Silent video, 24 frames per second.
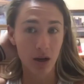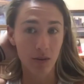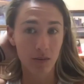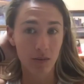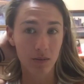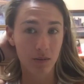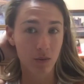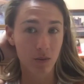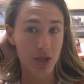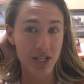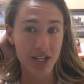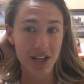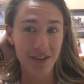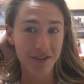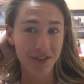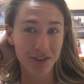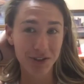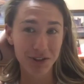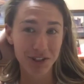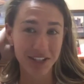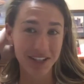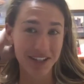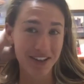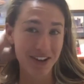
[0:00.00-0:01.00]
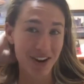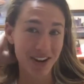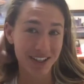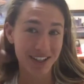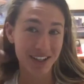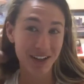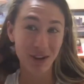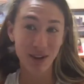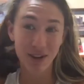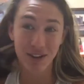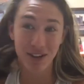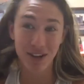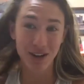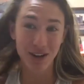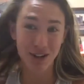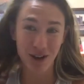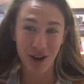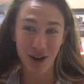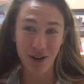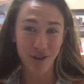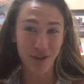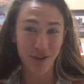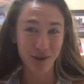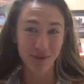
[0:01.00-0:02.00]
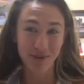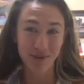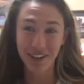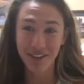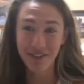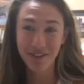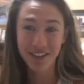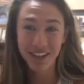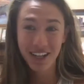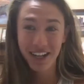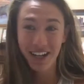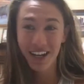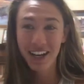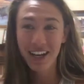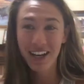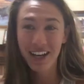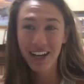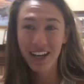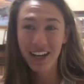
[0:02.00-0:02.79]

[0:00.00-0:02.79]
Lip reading: We definitely did not take days off from lifting.